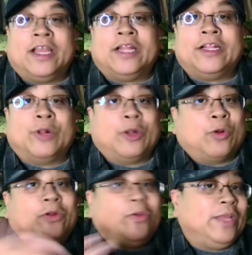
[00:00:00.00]
And in
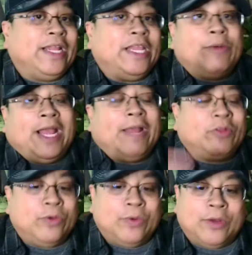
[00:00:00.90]
order to do that, he would have to